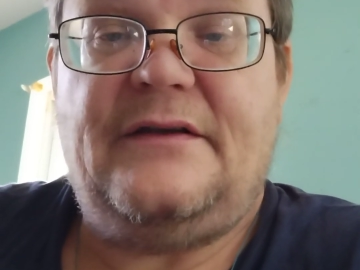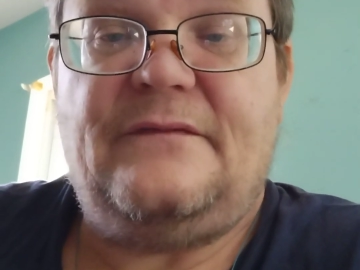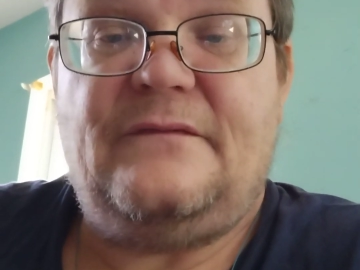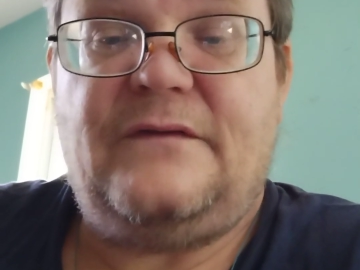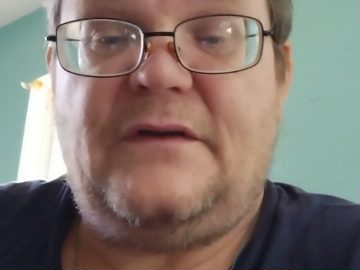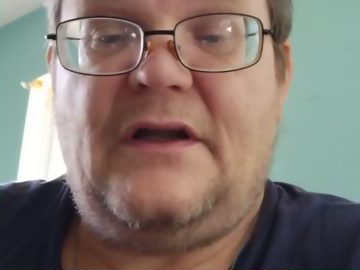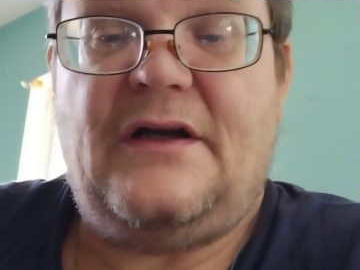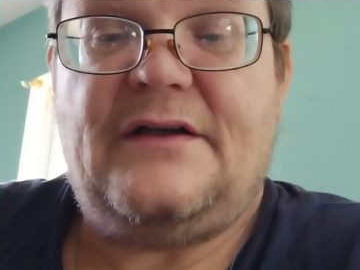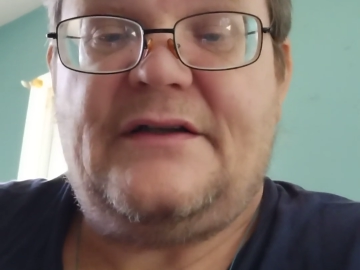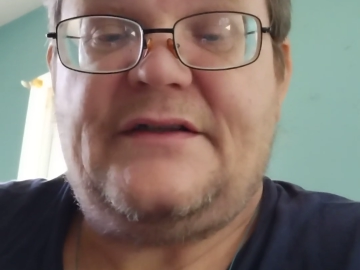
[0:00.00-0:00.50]
in
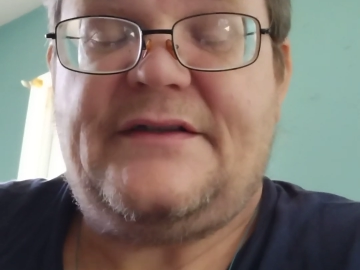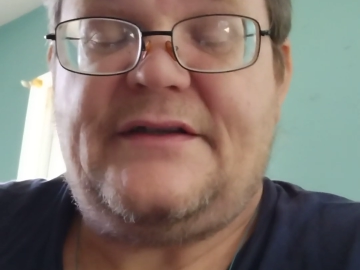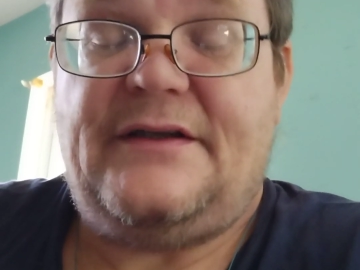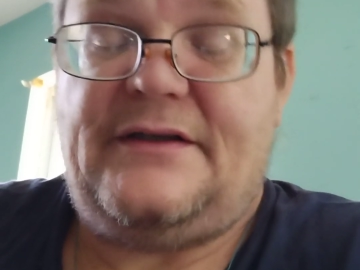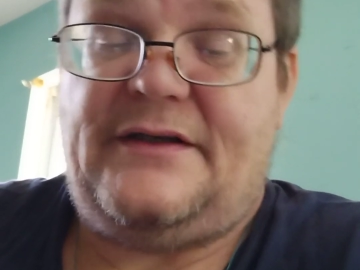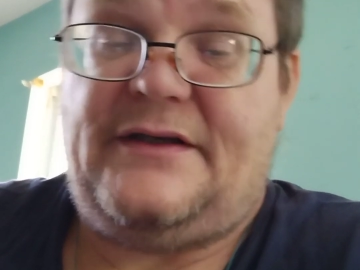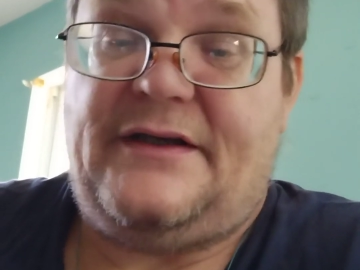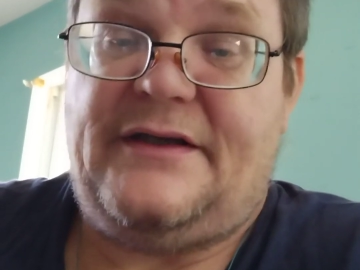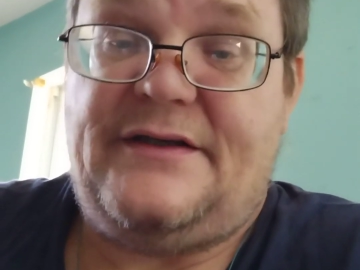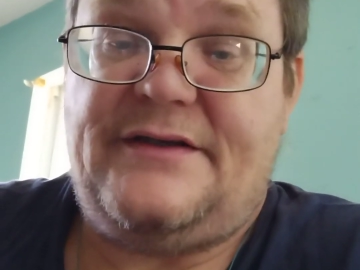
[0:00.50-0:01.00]
flux.
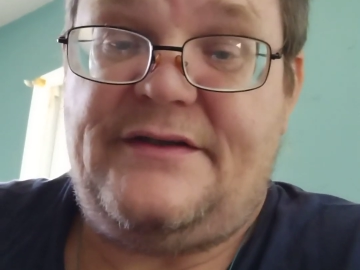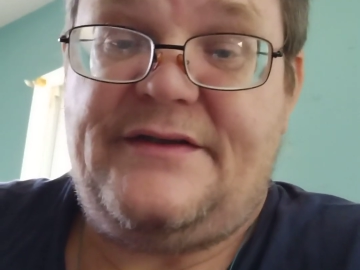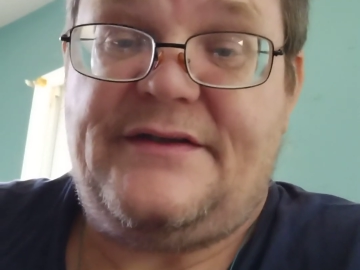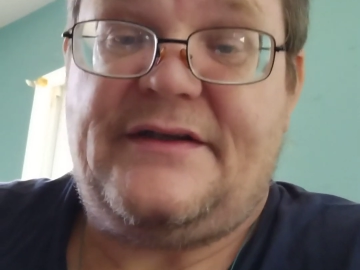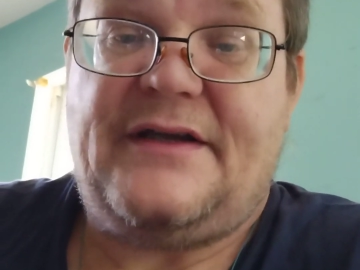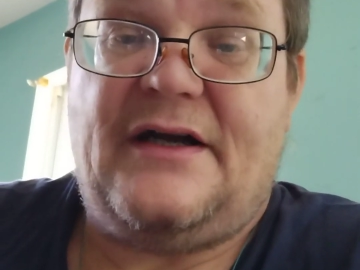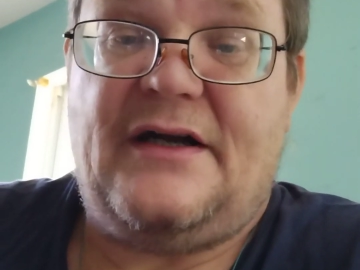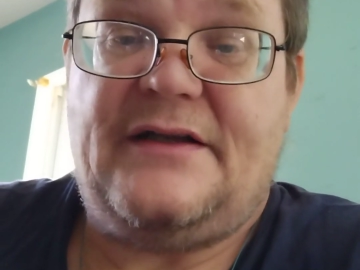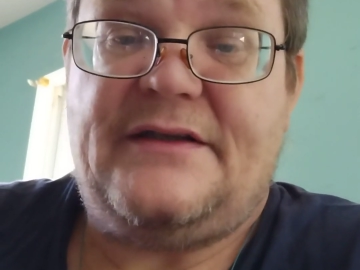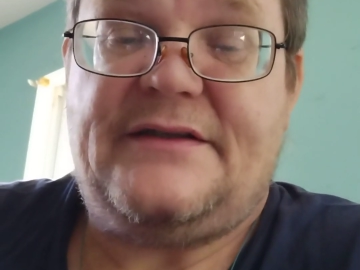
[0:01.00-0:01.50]
It is
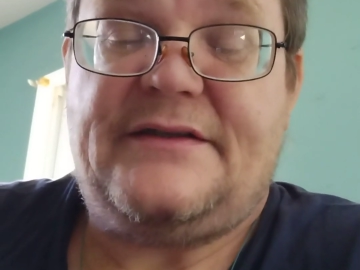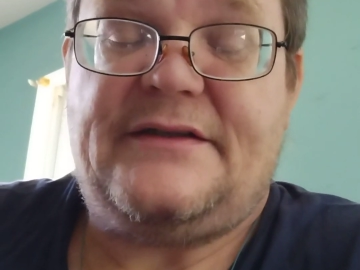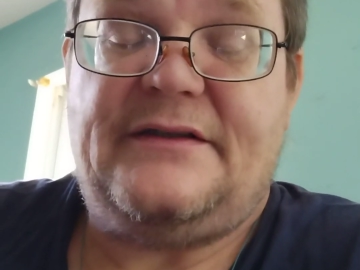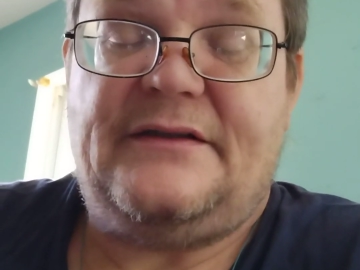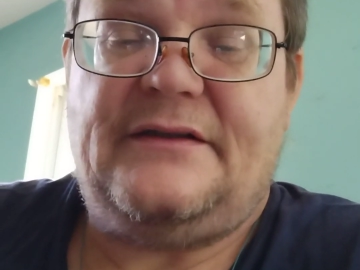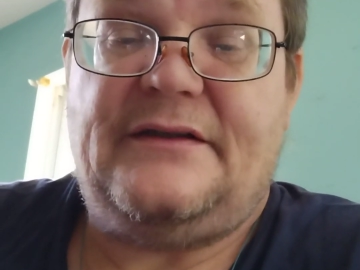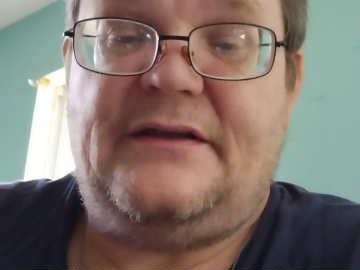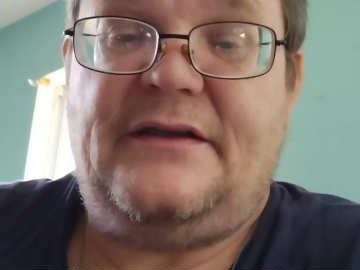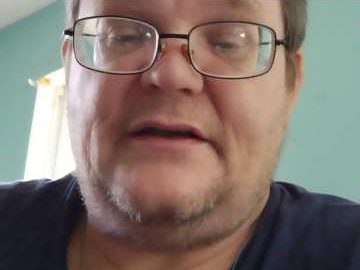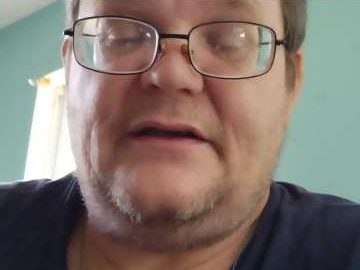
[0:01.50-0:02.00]

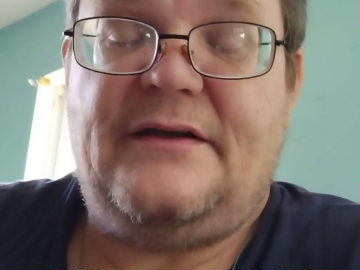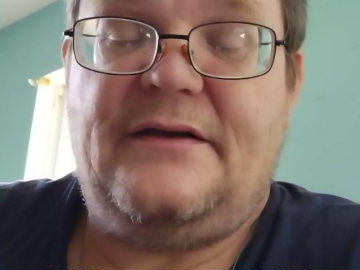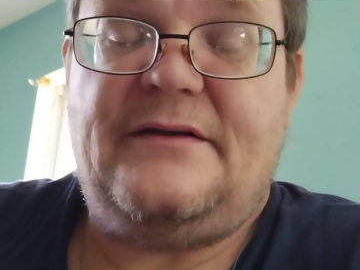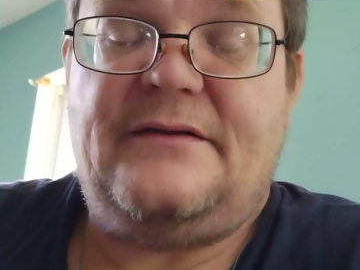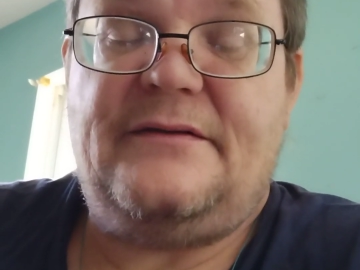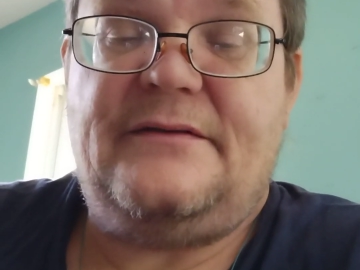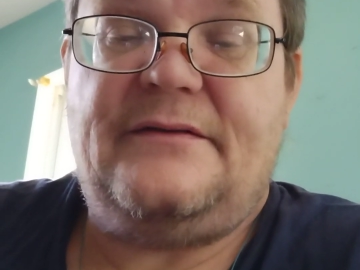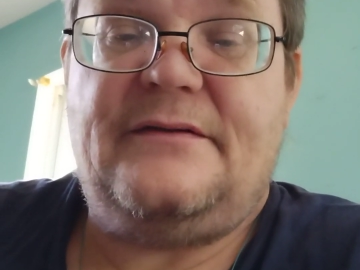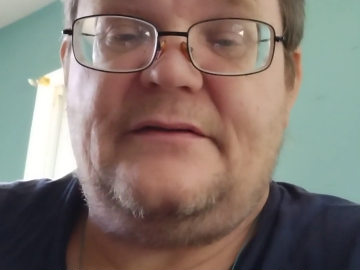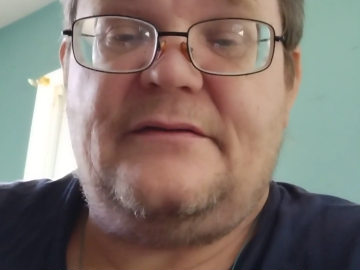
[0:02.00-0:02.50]
constantly
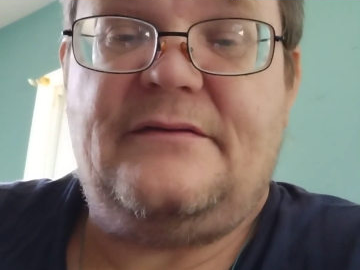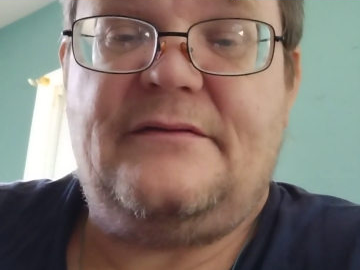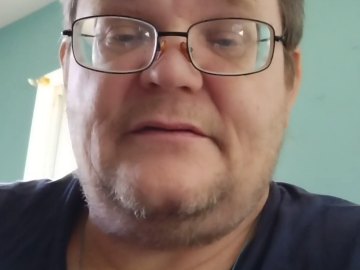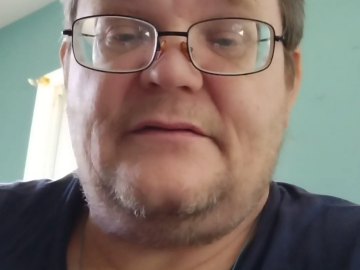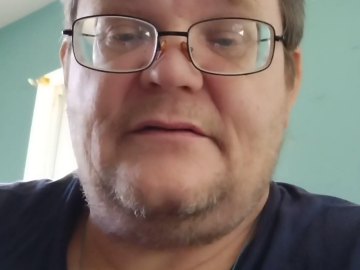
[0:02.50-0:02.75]
in